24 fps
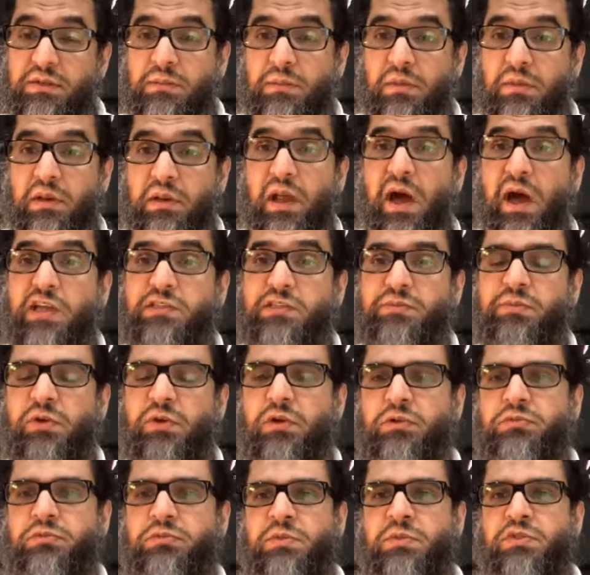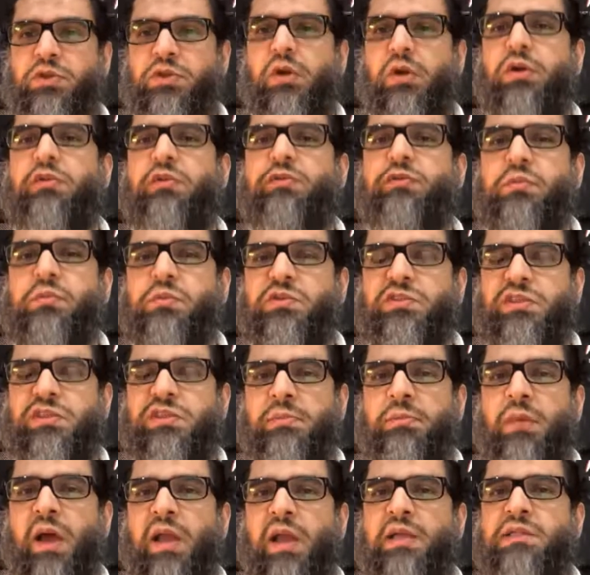large majority of the Muslim
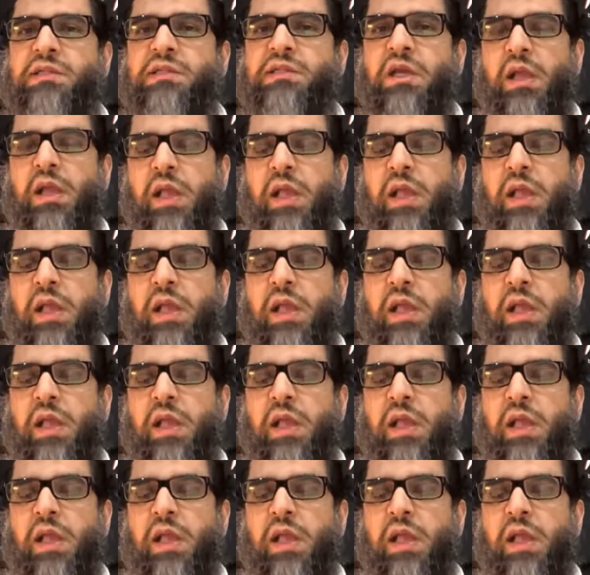minds,